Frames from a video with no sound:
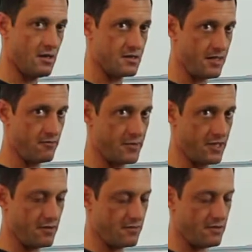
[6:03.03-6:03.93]
So that would be
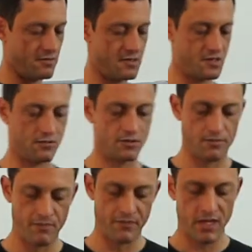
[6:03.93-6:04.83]
on the horizontal.
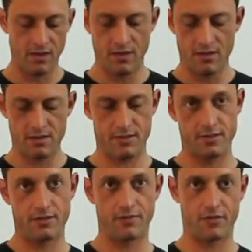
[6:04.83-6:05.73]

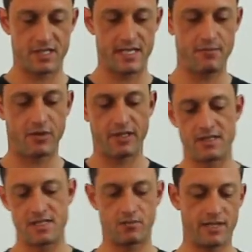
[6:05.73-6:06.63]
So for example, in
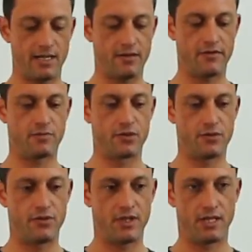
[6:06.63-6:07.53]
Sil Lim Tau, if I'm
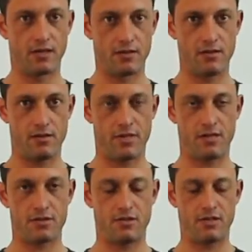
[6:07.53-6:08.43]
doing a
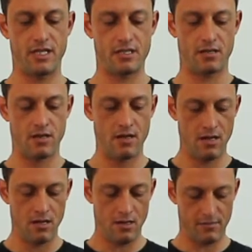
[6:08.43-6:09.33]
punch like this,
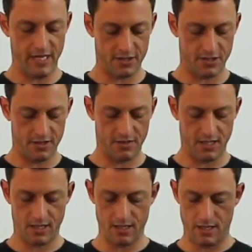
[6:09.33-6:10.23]
I'm actually
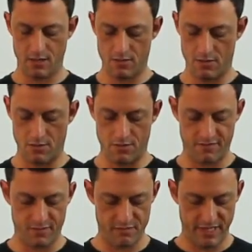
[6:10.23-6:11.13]
thinking of
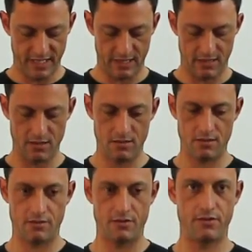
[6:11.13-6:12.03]
my belly
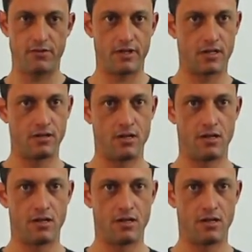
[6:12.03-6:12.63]
turning